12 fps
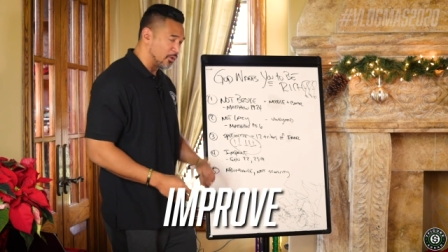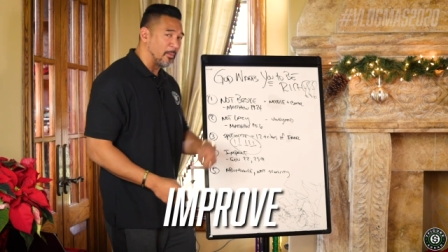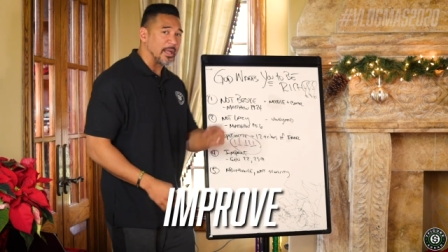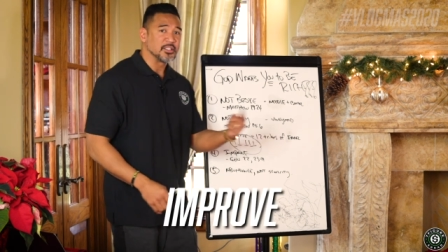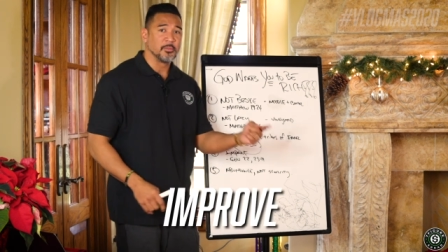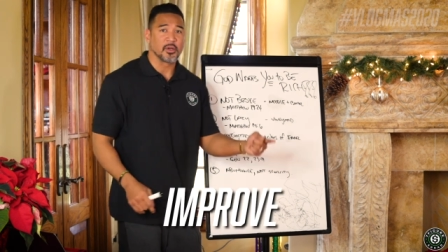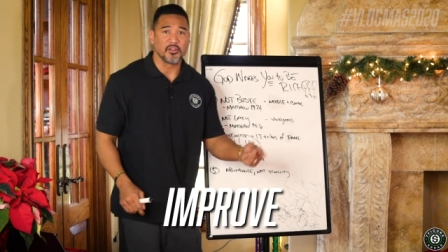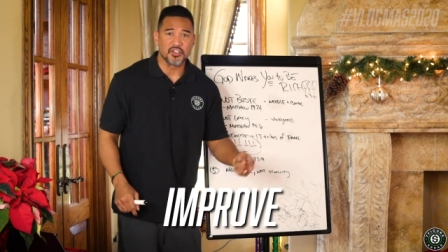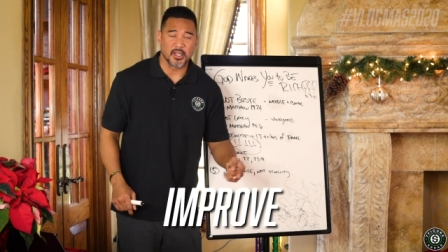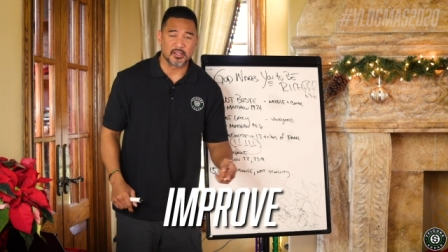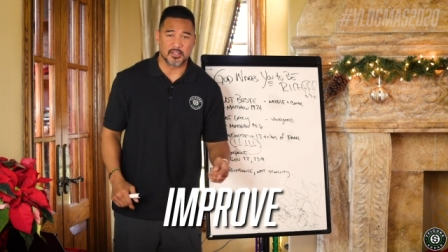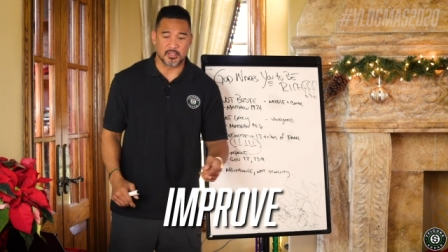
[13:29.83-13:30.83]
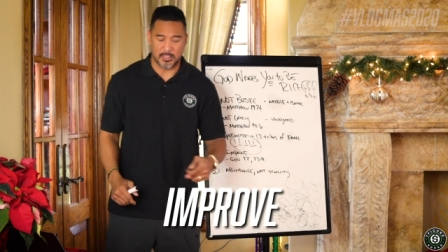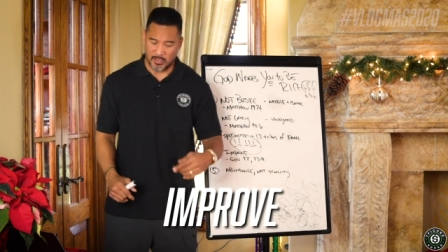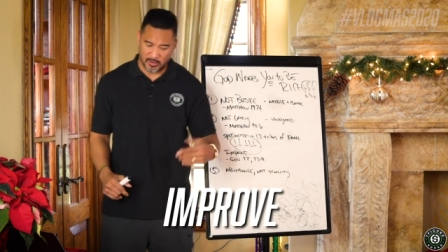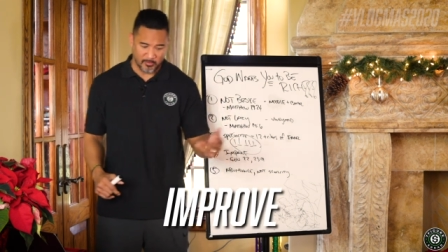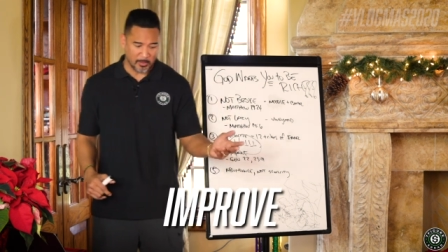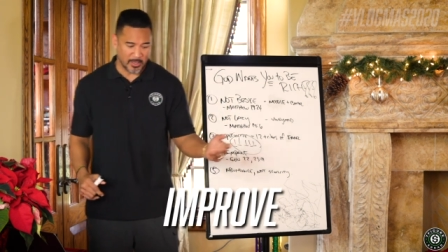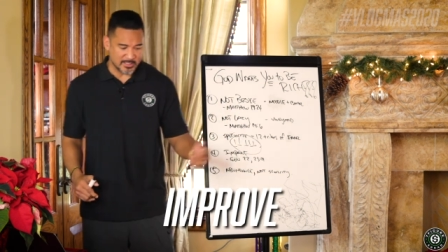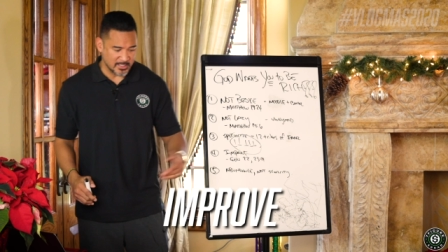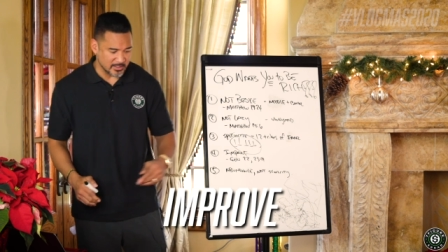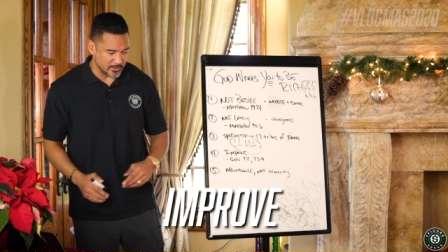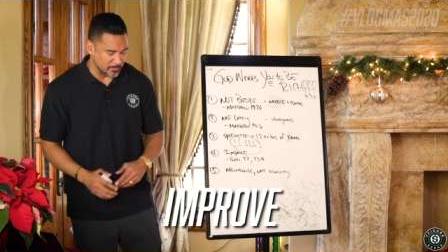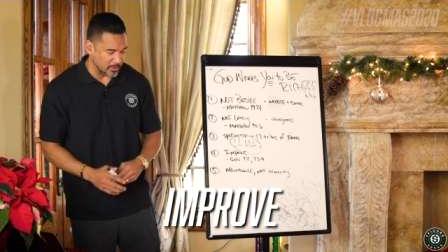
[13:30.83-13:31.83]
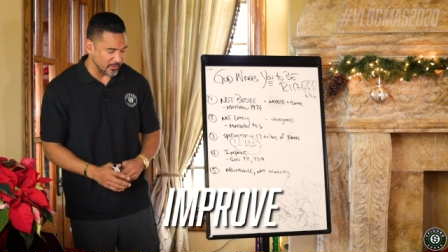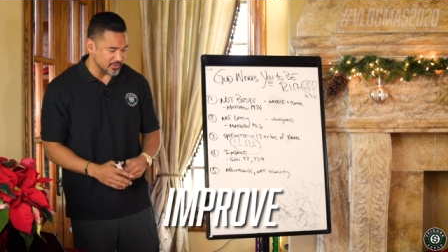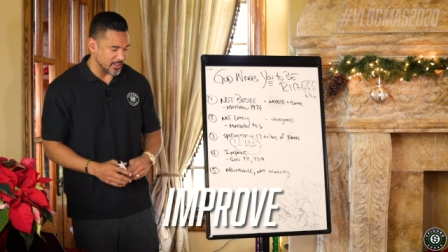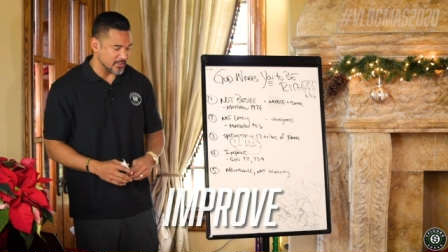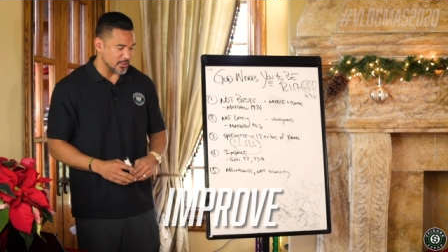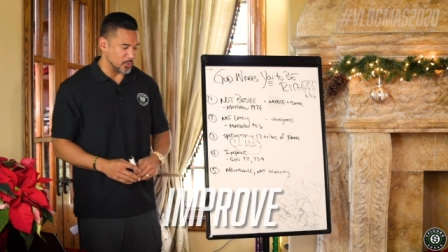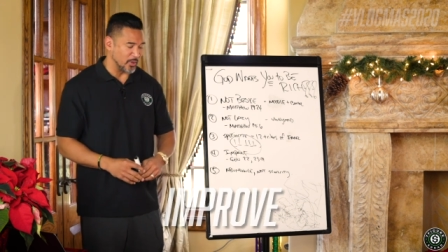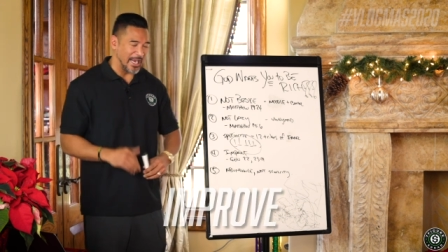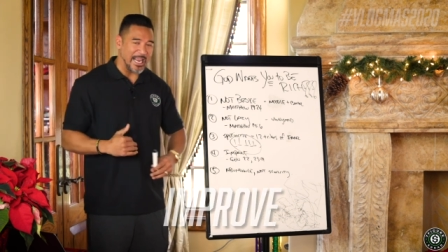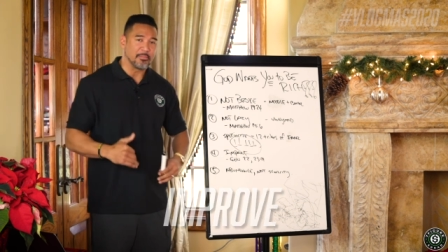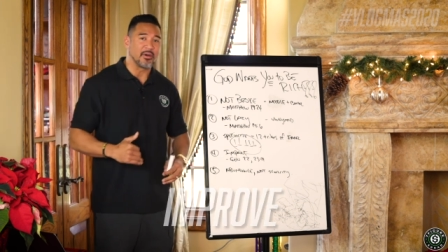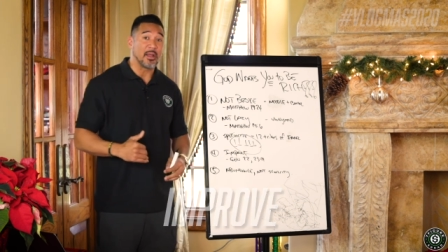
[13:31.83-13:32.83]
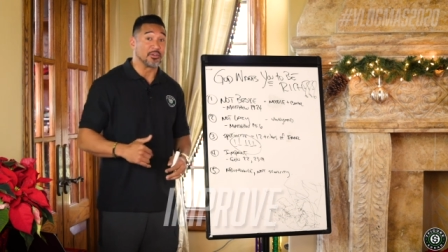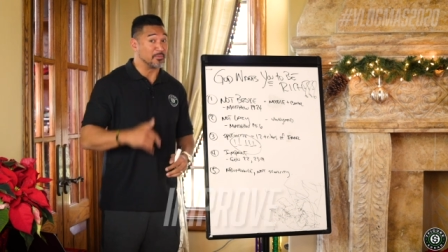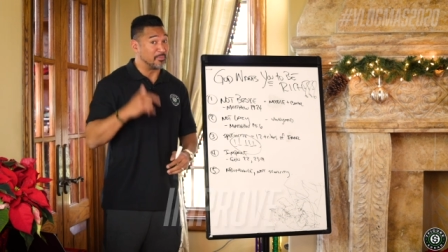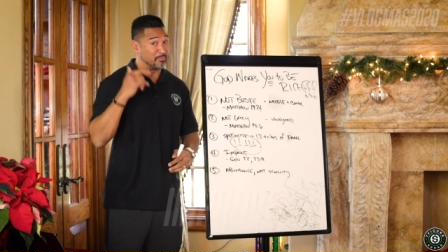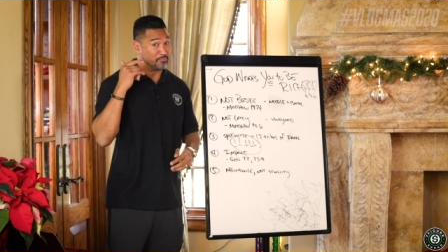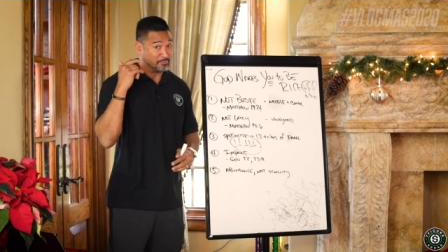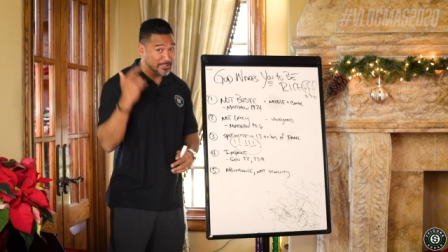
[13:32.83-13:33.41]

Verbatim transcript: If you go back to the book of Genesis, now everybody sees this book of Genesis where Abraham was